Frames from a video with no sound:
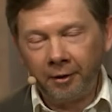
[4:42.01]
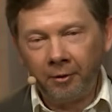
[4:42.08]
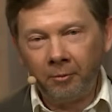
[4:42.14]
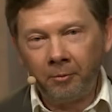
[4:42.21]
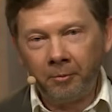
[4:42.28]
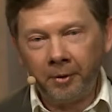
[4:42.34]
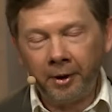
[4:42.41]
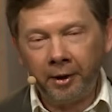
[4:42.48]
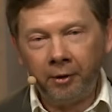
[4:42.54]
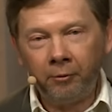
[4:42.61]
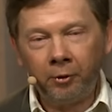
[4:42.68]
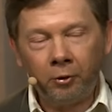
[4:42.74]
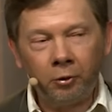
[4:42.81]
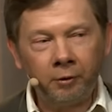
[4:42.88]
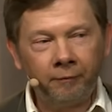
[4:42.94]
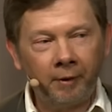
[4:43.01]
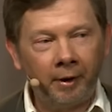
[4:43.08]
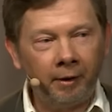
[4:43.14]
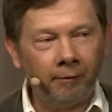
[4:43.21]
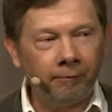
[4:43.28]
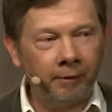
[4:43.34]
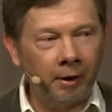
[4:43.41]
where he wrote
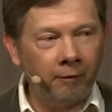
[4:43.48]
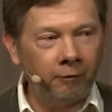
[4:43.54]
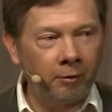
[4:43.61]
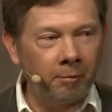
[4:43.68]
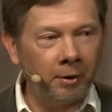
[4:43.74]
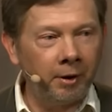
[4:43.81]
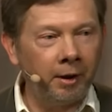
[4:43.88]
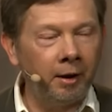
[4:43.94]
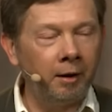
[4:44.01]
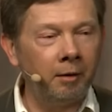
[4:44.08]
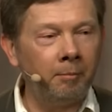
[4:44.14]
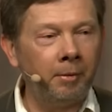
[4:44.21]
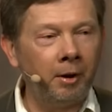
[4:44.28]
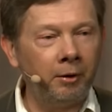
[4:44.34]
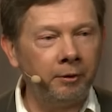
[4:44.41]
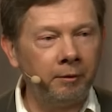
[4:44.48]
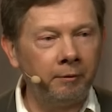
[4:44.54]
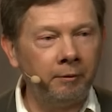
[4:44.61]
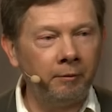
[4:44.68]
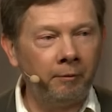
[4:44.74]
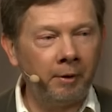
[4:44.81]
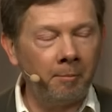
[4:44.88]
very favorably about
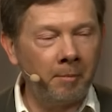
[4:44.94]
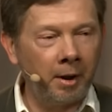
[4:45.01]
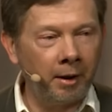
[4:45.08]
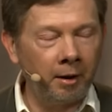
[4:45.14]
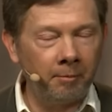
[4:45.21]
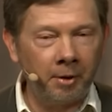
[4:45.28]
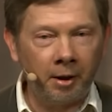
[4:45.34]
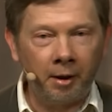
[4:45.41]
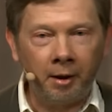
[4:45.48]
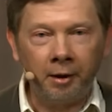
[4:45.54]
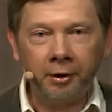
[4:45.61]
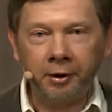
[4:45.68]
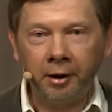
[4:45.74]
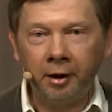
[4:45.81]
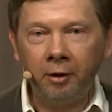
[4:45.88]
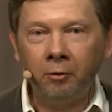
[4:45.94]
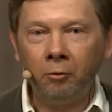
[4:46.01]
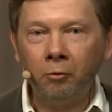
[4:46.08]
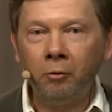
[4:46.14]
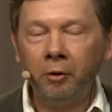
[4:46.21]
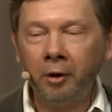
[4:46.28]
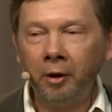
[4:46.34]
Ramana Maharshi,
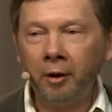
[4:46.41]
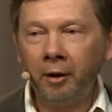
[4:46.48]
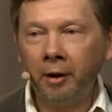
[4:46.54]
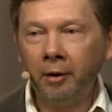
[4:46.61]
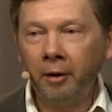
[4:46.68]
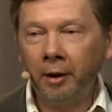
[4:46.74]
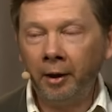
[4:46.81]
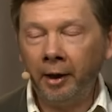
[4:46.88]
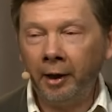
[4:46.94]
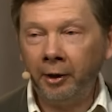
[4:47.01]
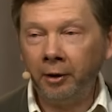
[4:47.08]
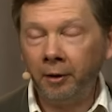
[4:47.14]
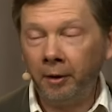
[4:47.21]
who uh,